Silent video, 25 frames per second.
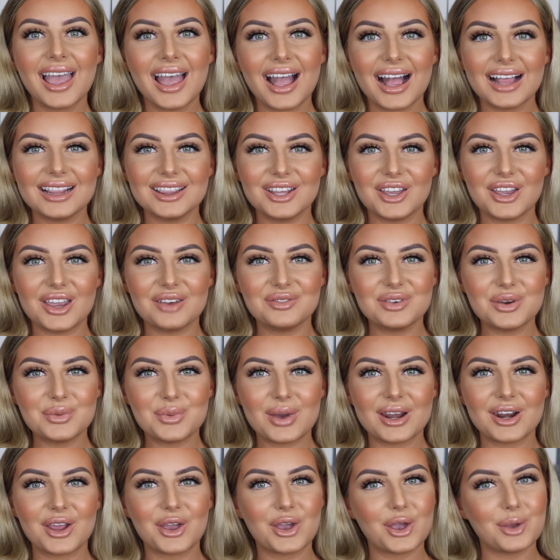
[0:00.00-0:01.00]
Hello
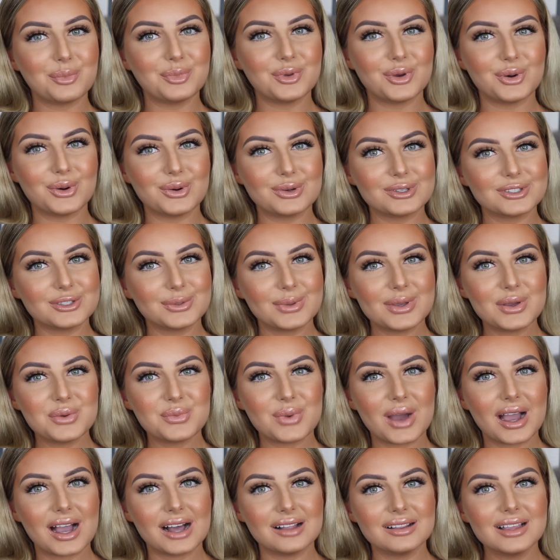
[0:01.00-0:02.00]
everyone, I hope you're all doing
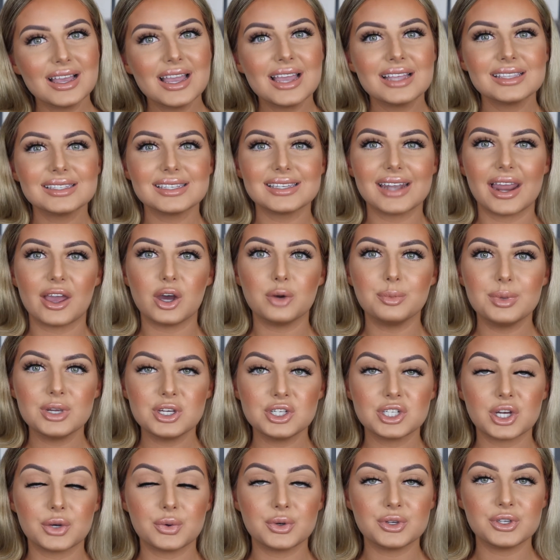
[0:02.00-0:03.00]
well. Today I'll be
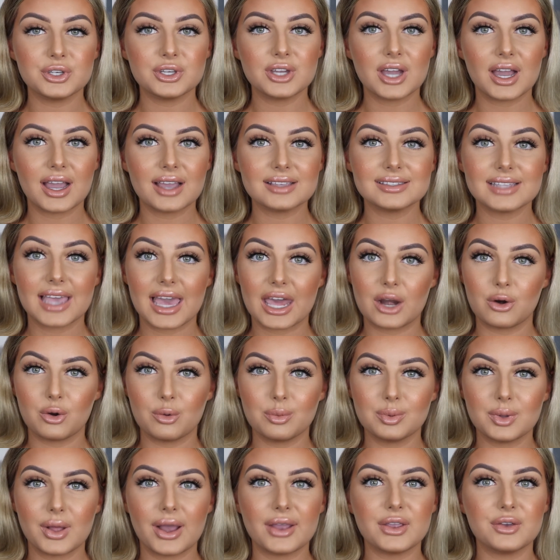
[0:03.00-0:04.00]
showing you guys how to
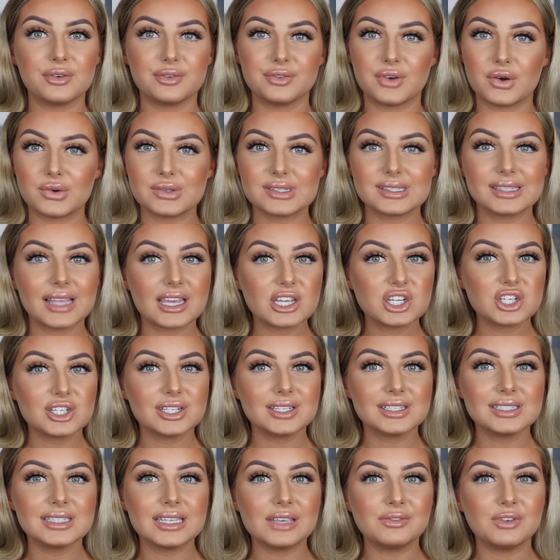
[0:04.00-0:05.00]
apply your false
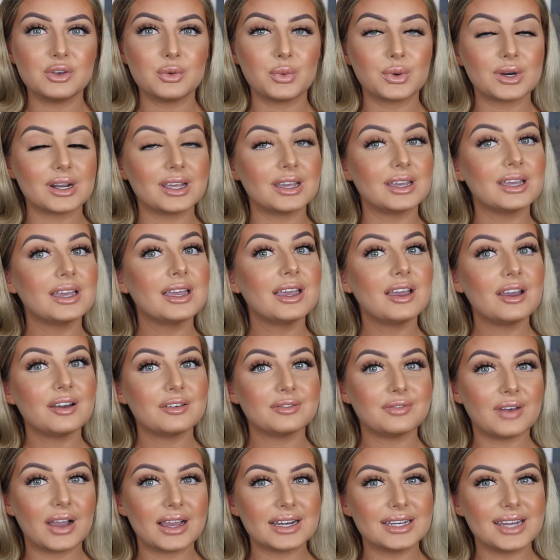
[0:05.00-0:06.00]
lashes. If you want to
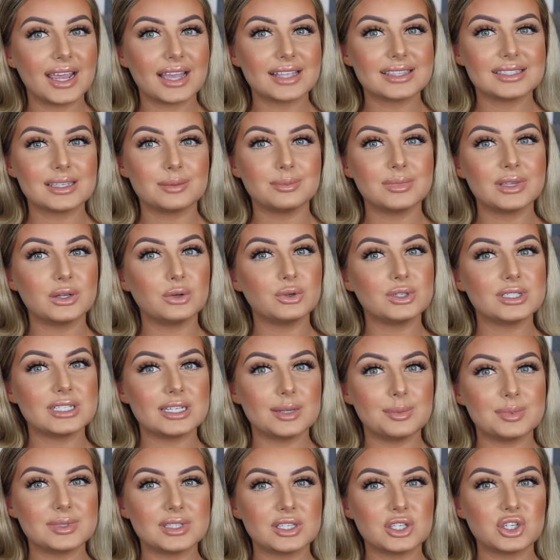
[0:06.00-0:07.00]
find out some little
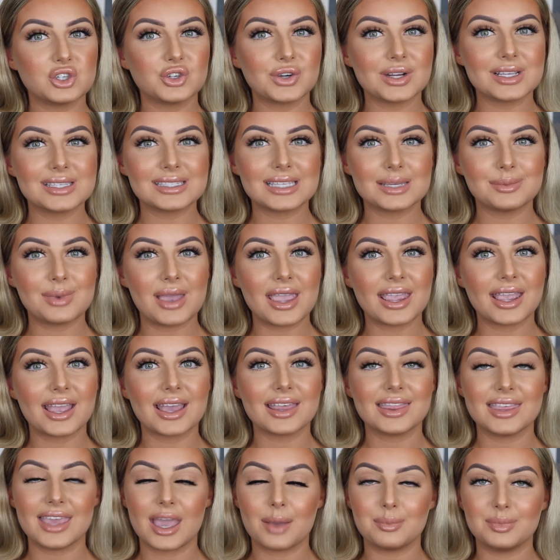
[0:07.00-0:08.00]
tips and tricks to make
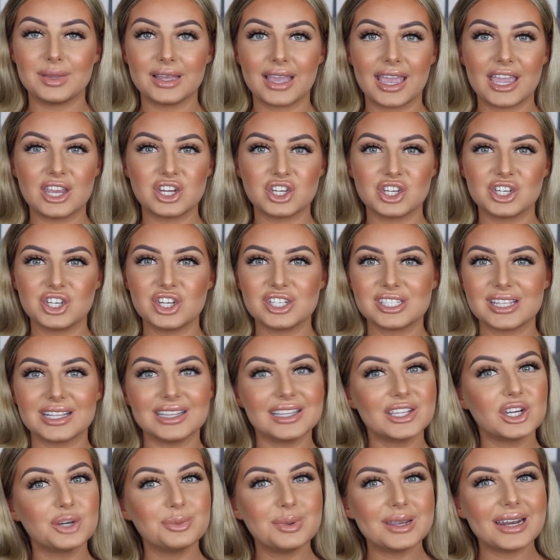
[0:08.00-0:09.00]
the application just a
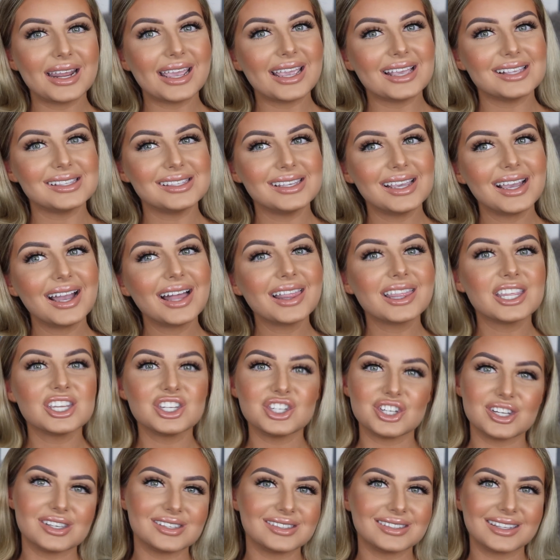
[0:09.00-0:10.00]
little bit easier, then
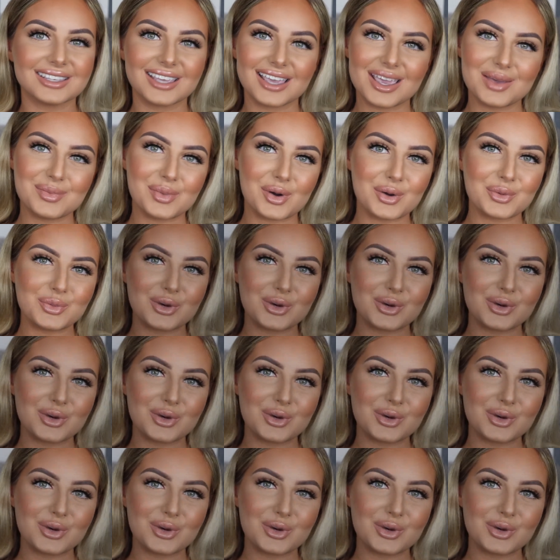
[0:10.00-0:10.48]
just keep on